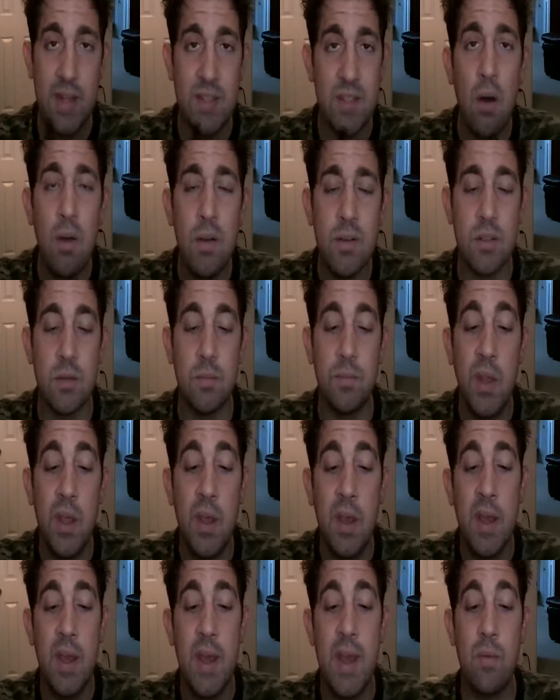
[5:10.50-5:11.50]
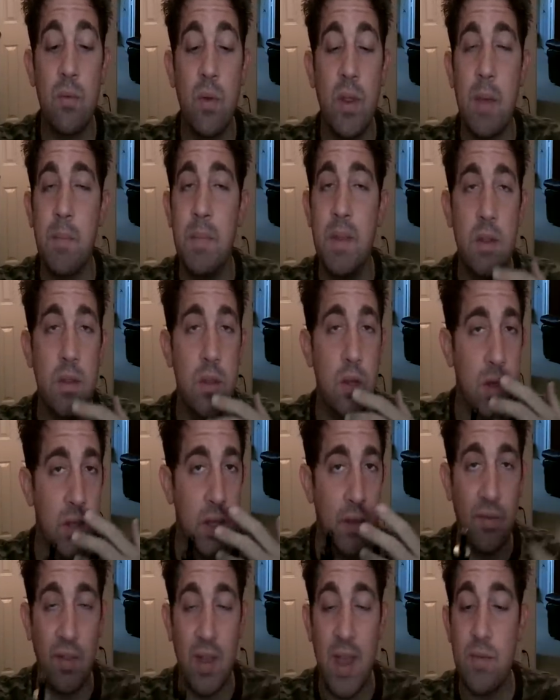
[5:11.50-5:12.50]
It's awesome. It really, I mean, you get
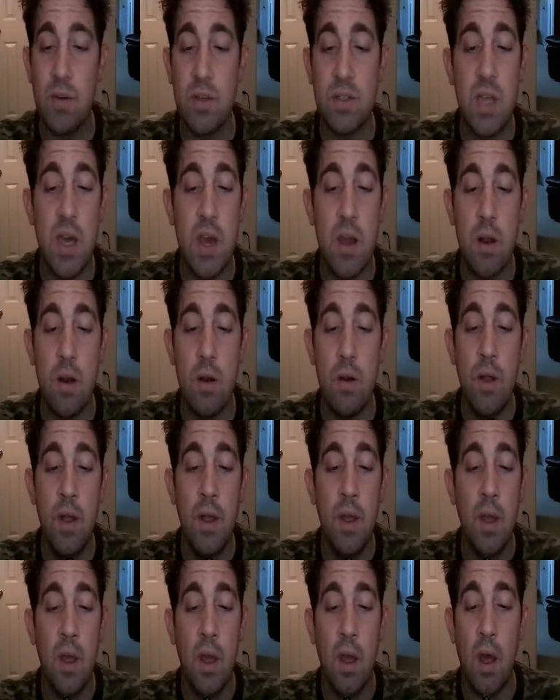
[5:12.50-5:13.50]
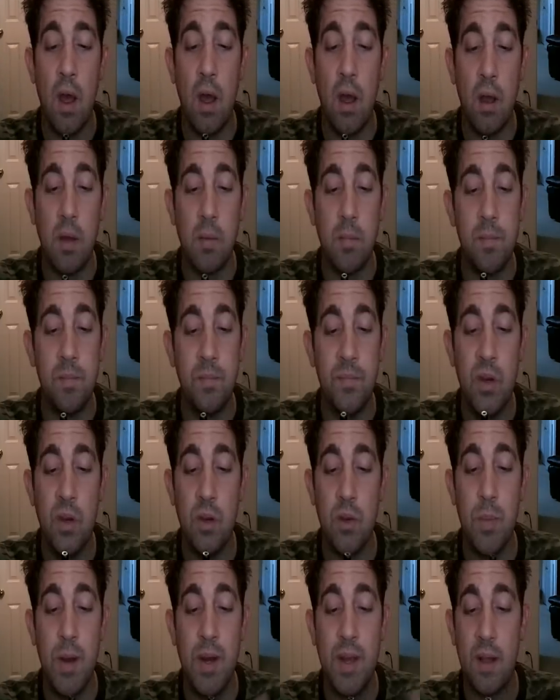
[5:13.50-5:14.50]
the flavors there, you
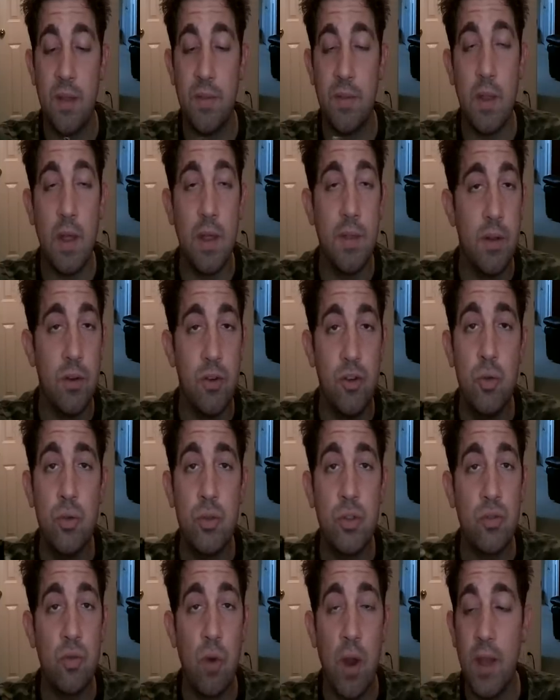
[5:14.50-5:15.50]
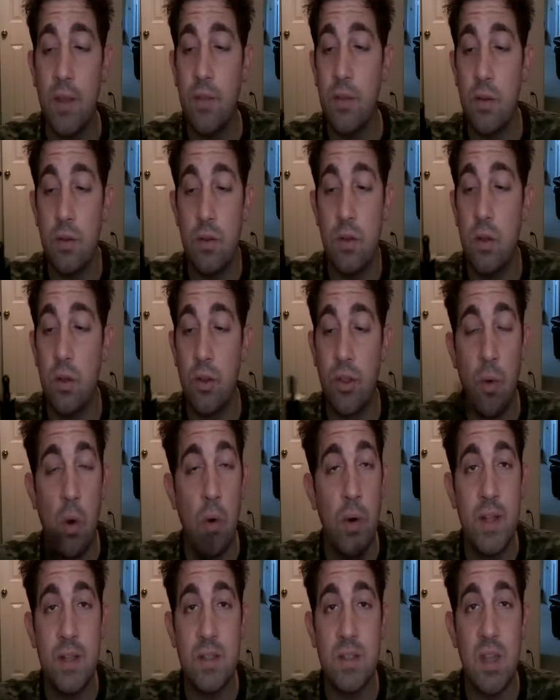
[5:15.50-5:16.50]
know, depending on the juice strength, your
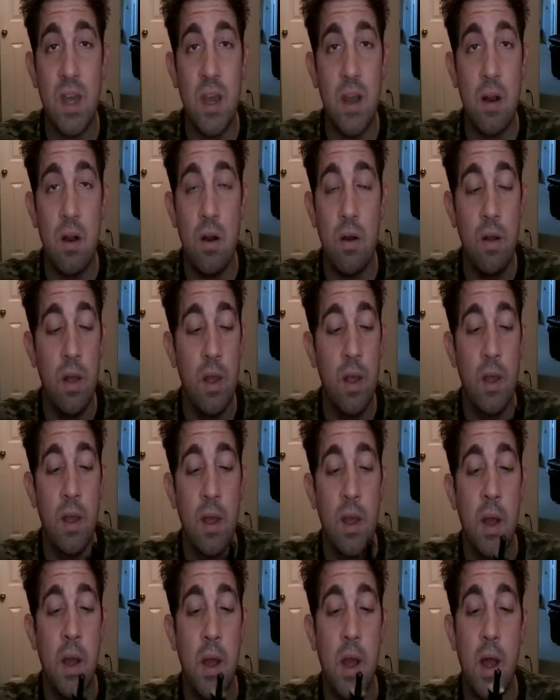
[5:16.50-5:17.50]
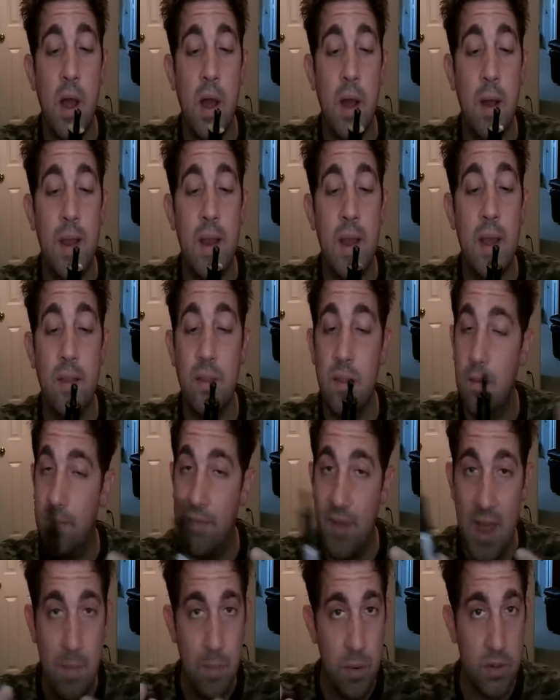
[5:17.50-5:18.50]
throat hits there, the
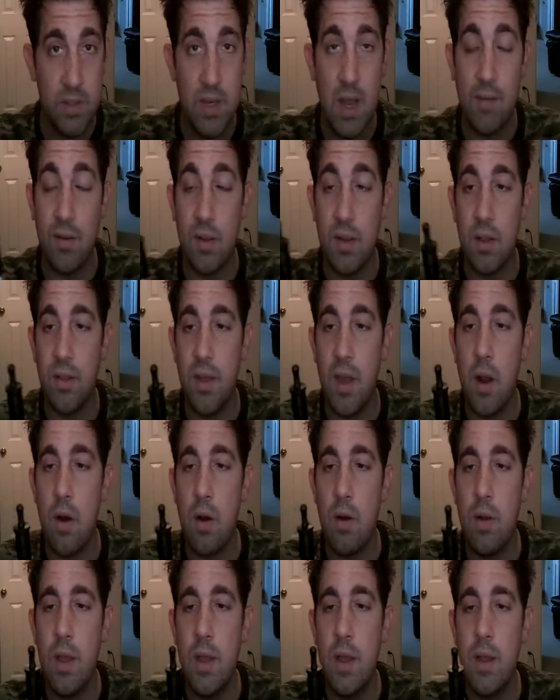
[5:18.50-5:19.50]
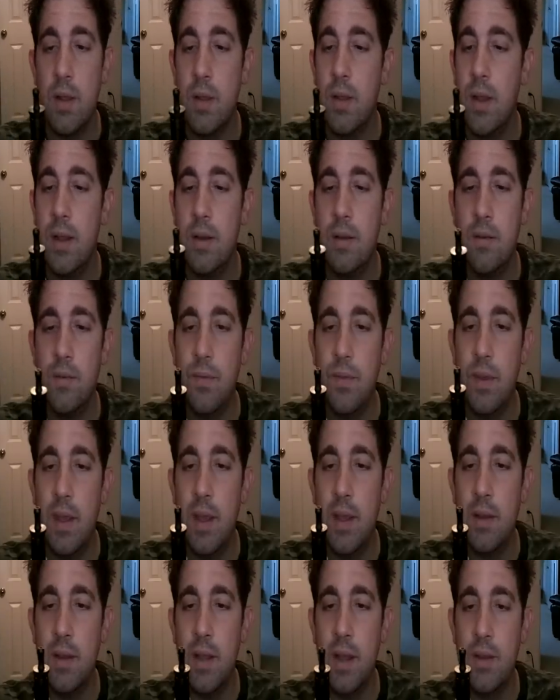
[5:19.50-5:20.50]
vapor's definitely there.
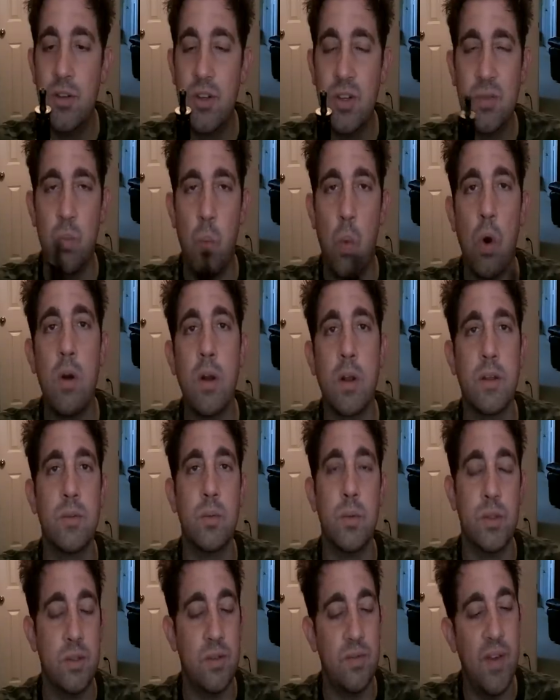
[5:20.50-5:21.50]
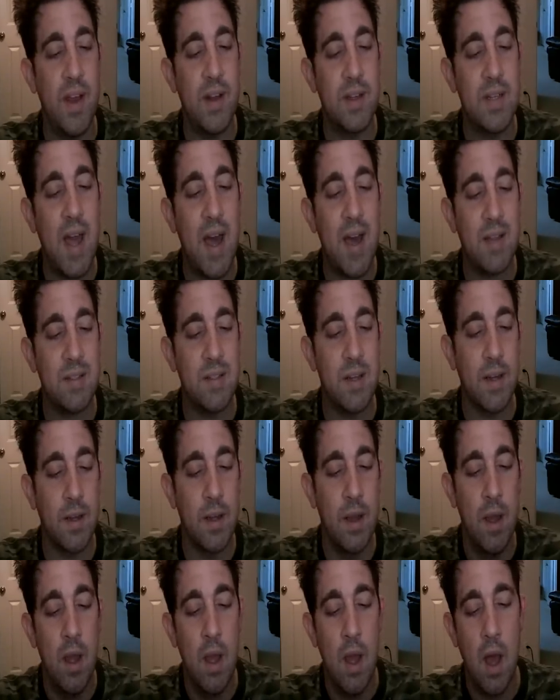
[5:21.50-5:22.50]
It just works, which is fantastic.
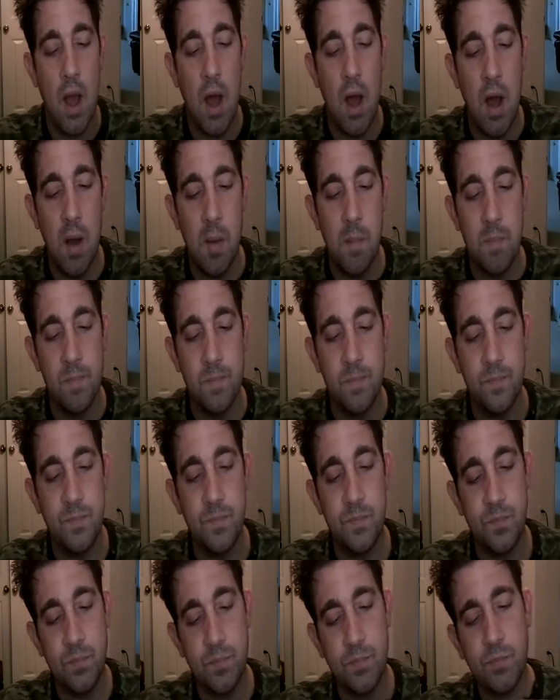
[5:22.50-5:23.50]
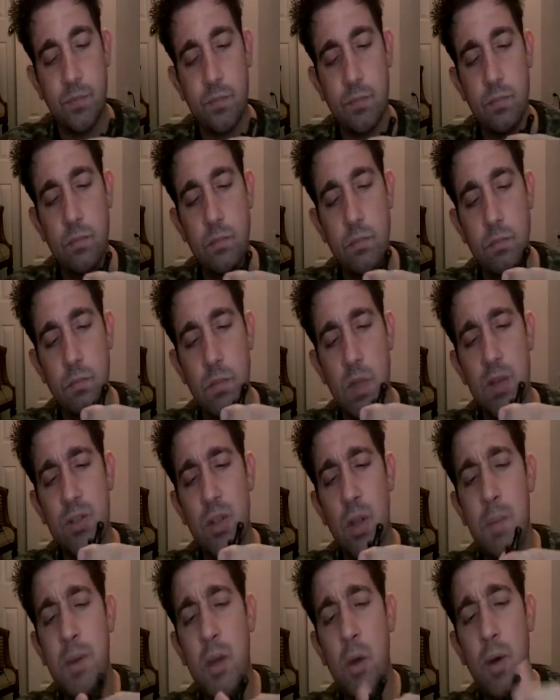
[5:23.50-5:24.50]

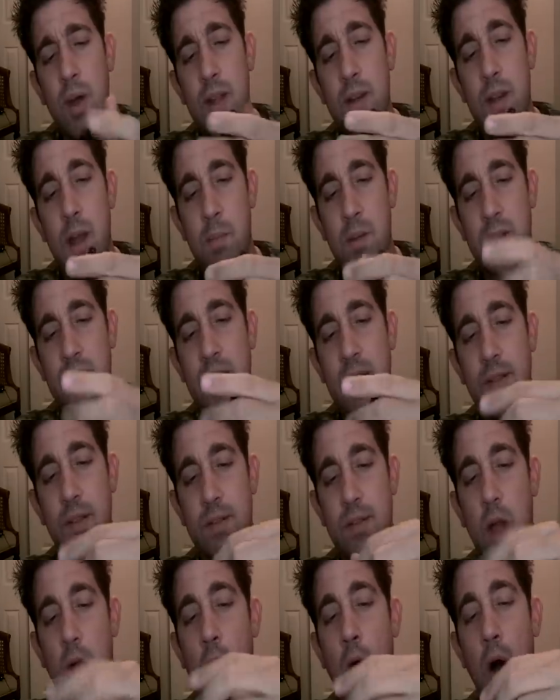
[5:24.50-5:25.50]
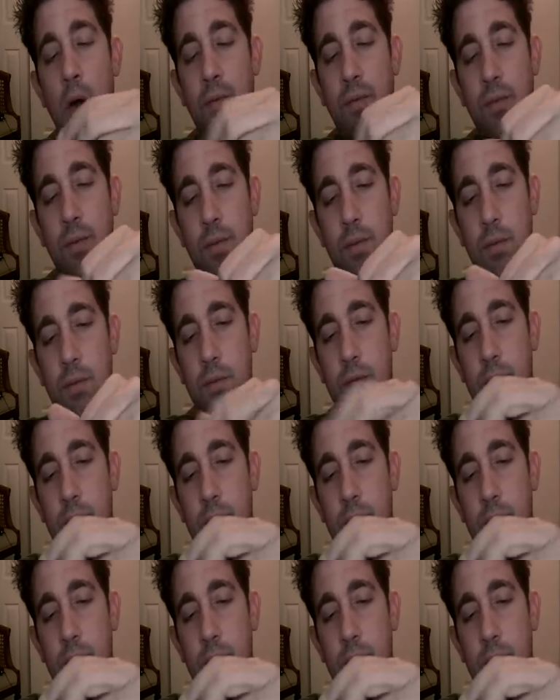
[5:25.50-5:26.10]
So let me go ahead and I'm going to take this off